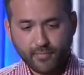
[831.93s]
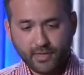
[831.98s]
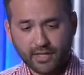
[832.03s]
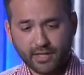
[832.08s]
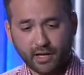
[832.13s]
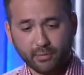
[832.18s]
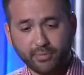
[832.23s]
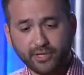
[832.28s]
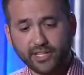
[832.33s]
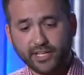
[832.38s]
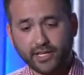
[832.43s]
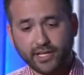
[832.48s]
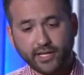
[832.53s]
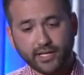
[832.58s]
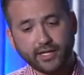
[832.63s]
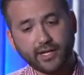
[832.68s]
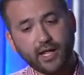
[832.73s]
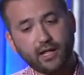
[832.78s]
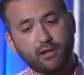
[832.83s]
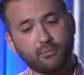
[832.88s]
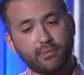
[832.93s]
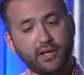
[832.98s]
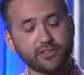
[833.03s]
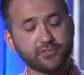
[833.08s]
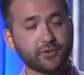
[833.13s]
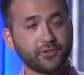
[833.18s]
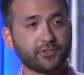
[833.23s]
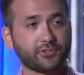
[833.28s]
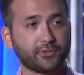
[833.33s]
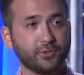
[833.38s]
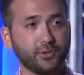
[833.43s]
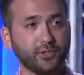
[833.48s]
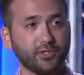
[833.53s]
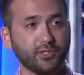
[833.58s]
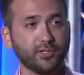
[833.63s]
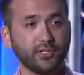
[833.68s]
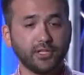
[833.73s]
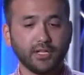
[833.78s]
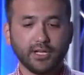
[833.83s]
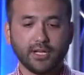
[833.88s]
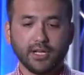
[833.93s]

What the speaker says: Now, beginning in elementary school,